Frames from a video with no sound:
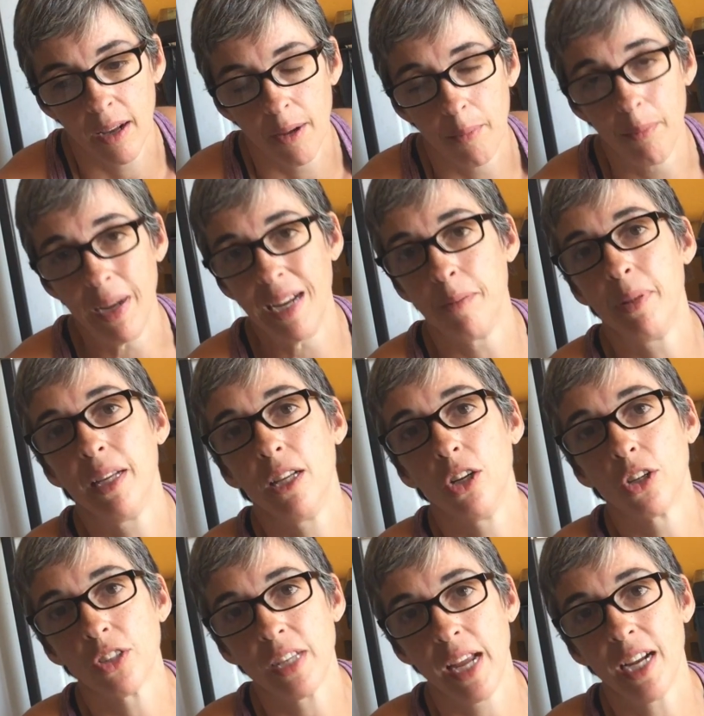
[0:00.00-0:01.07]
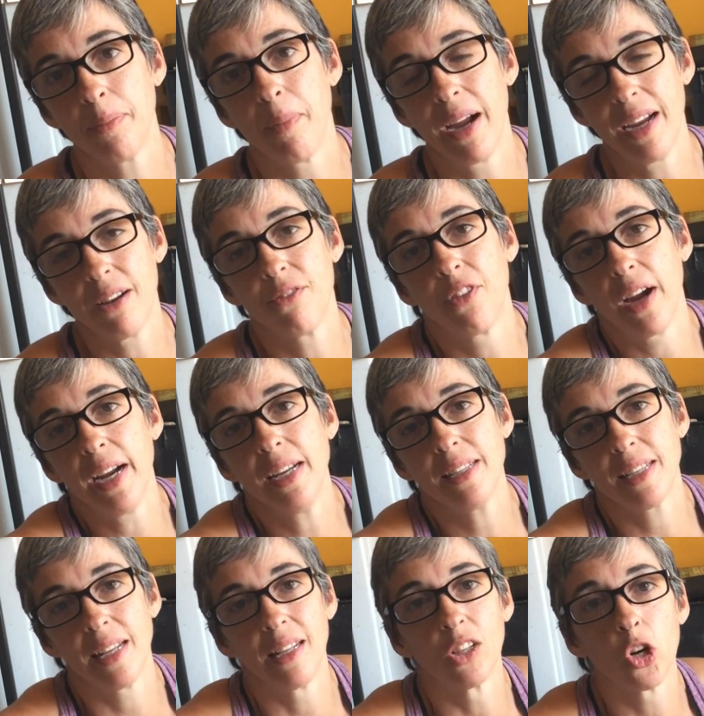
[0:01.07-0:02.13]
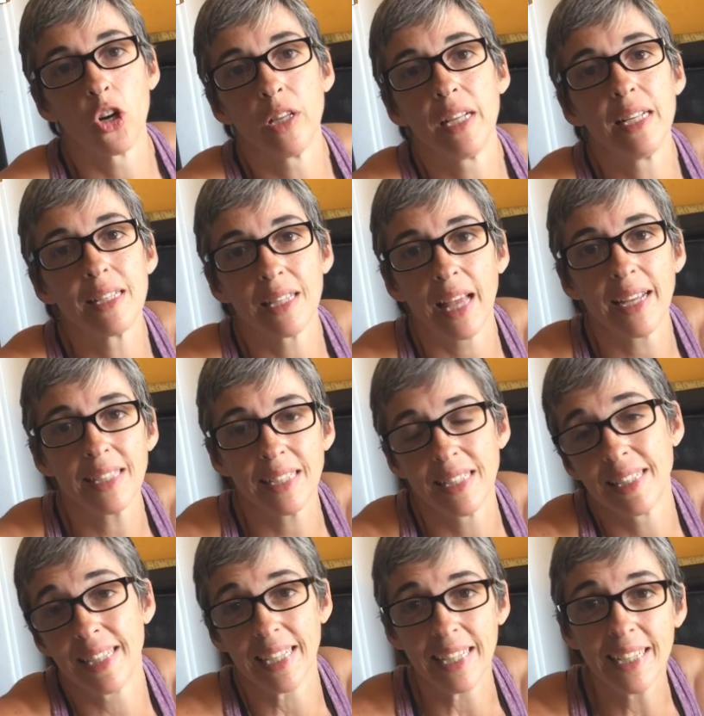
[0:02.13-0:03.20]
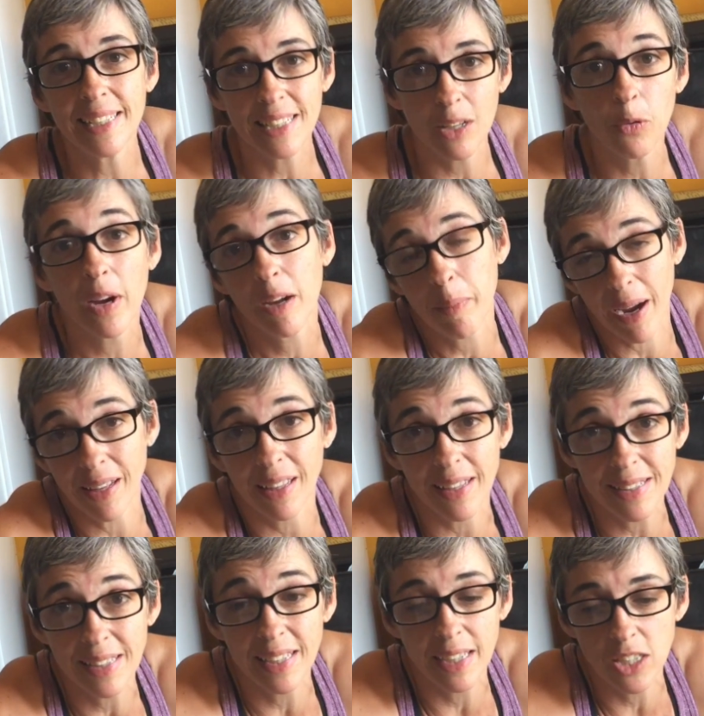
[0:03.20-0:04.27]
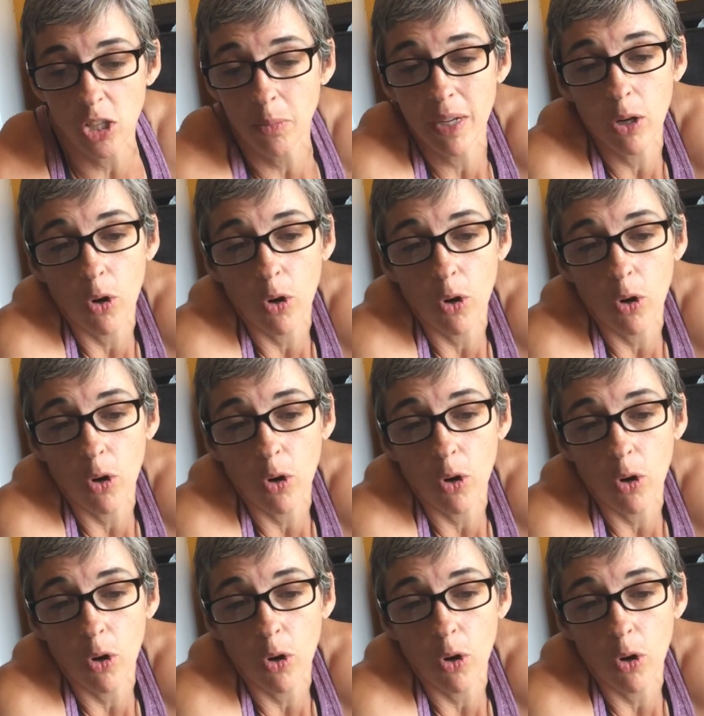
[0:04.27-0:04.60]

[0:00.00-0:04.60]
maybe you'll take my advice and learn these lessons the easy way by listening to me,